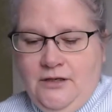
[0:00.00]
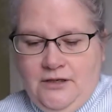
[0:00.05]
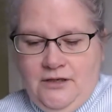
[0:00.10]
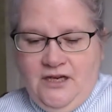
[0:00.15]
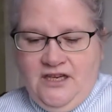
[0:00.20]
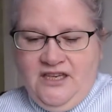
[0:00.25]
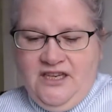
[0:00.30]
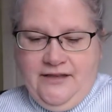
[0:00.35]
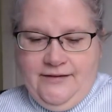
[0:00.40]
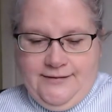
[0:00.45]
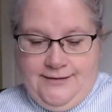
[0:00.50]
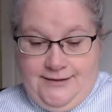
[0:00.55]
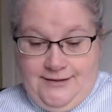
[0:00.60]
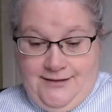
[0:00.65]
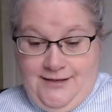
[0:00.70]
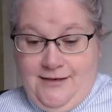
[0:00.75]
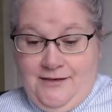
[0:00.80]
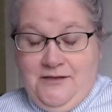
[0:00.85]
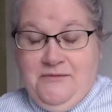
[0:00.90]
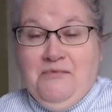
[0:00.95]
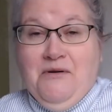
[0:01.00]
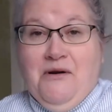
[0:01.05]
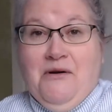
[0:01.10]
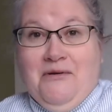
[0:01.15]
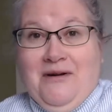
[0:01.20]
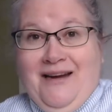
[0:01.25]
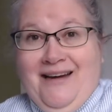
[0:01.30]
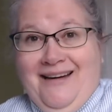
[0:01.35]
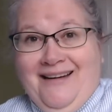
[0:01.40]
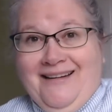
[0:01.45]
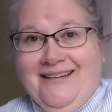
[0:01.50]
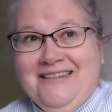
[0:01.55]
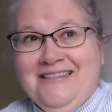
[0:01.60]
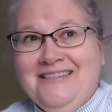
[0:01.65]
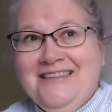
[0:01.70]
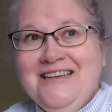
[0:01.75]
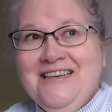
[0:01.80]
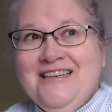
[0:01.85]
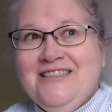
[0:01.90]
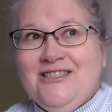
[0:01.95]
I can't stand mohair.
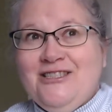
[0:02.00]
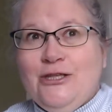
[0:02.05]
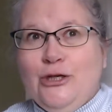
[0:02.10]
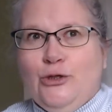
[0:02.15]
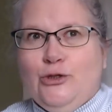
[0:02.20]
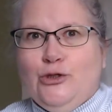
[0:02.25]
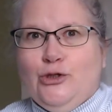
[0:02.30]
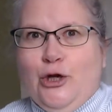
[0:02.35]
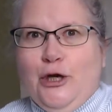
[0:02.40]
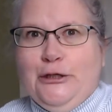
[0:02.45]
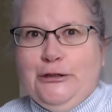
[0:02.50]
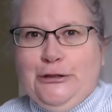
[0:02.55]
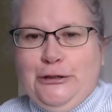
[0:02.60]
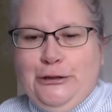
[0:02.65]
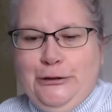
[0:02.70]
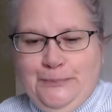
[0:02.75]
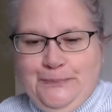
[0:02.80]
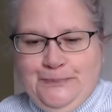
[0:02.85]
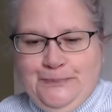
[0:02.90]
It's so scratchy.